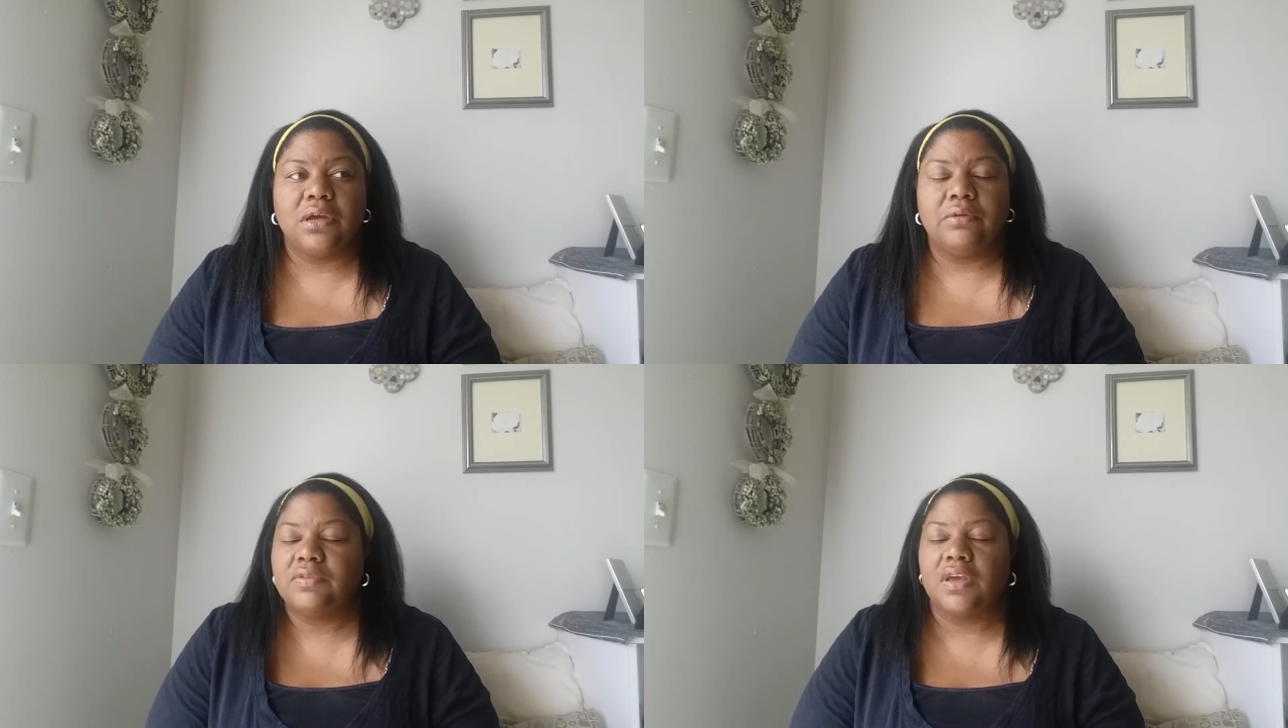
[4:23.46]

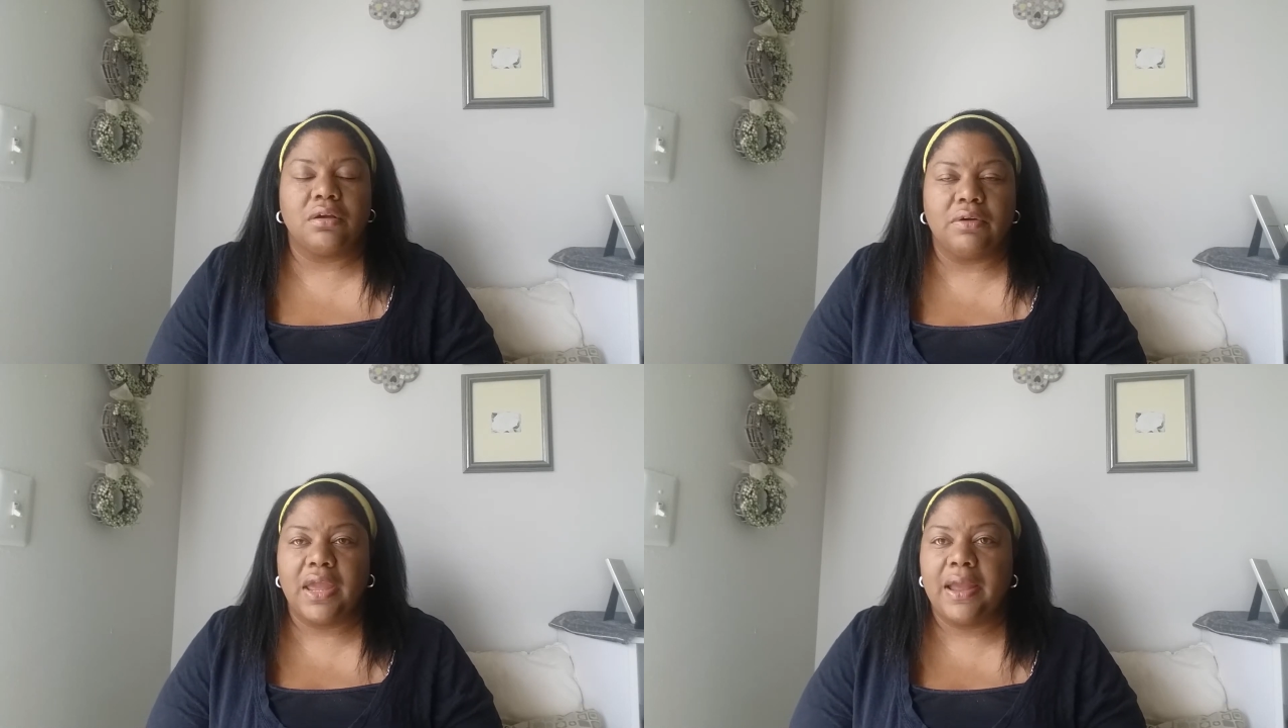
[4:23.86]
was like,
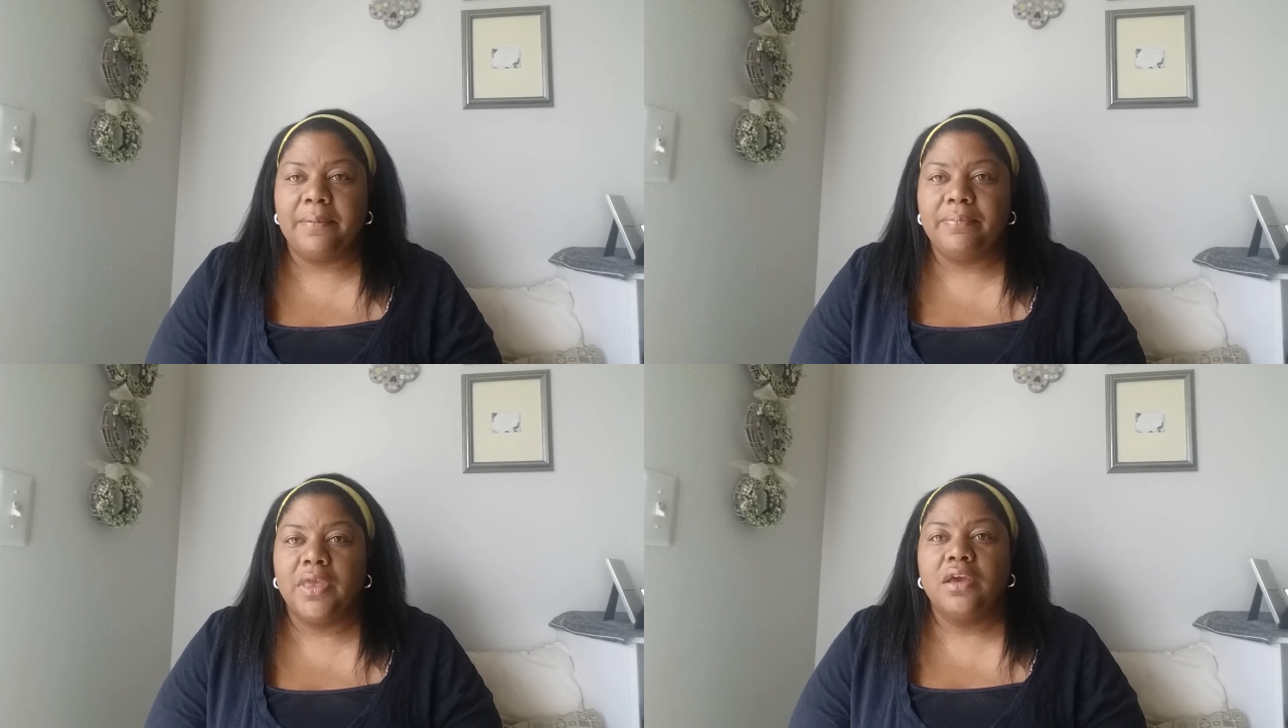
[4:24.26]
okay.
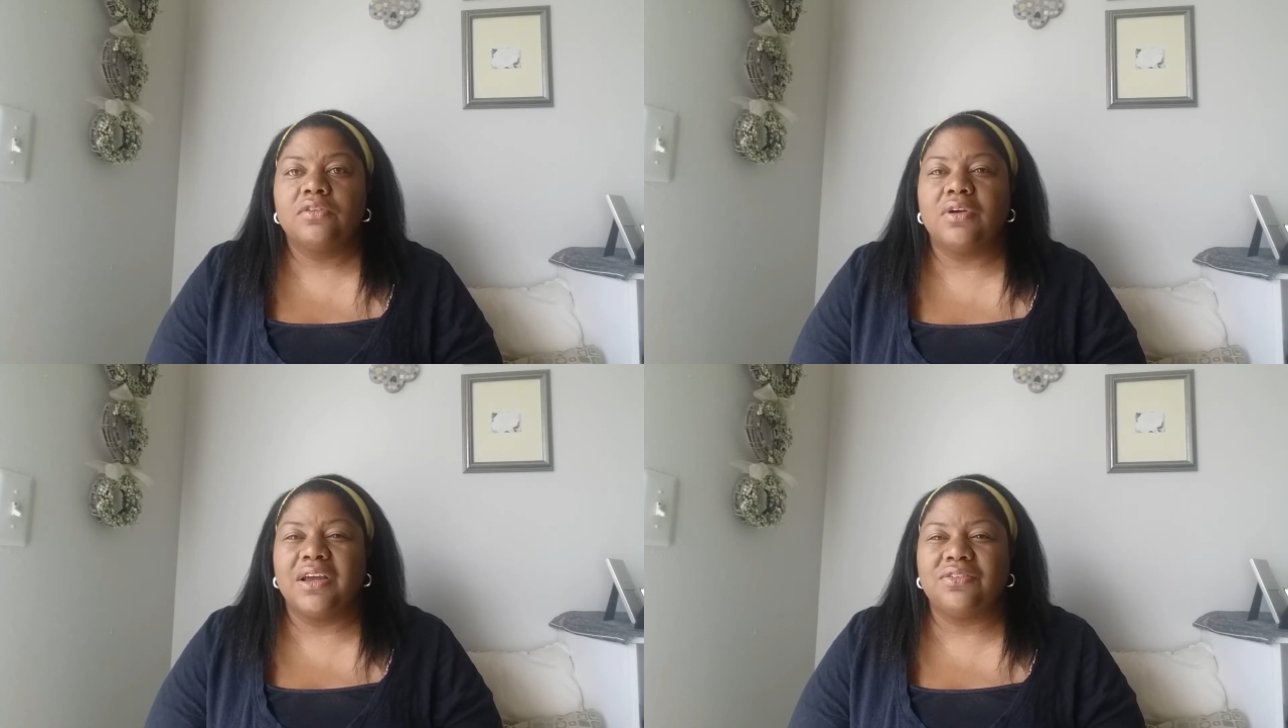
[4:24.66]

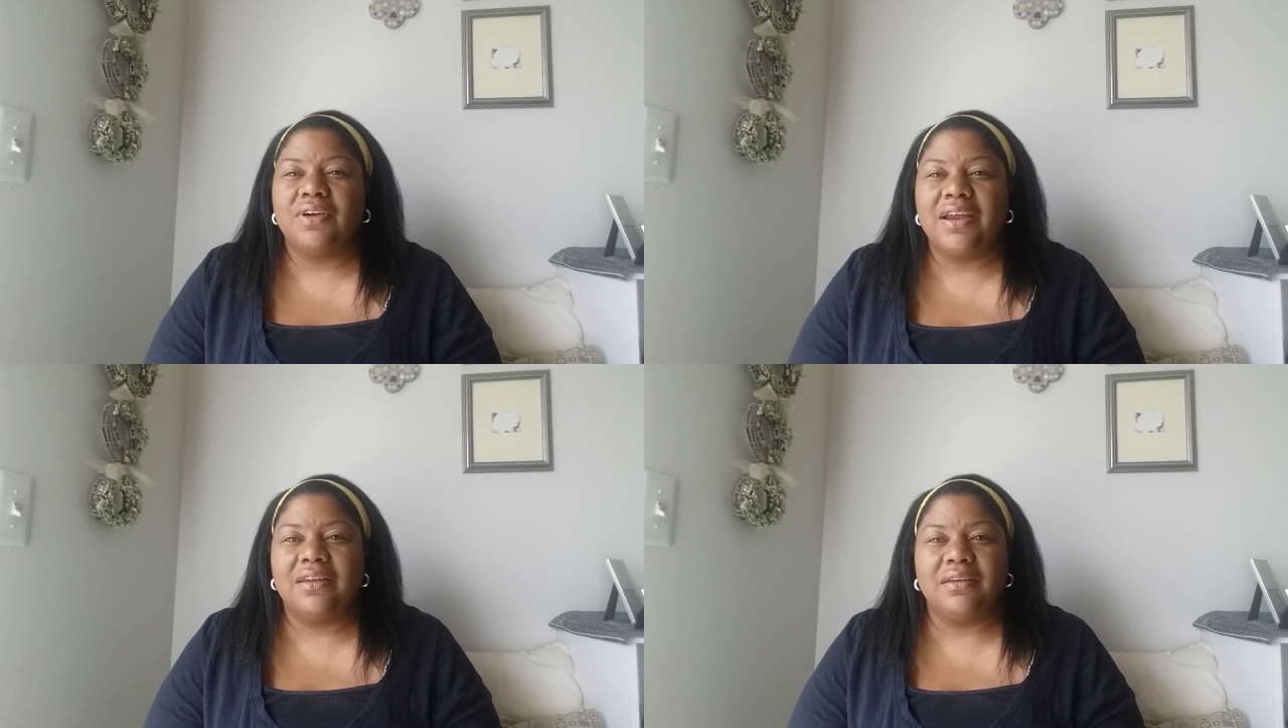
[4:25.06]
So I
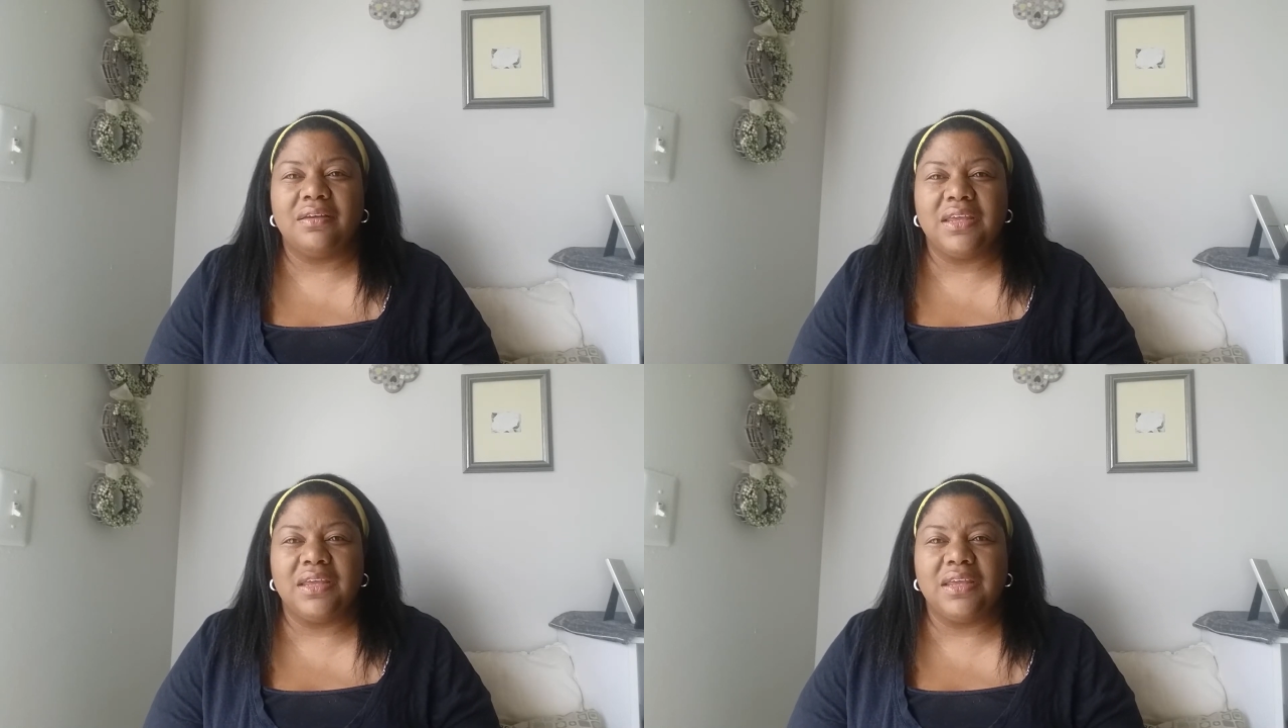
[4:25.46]
tried to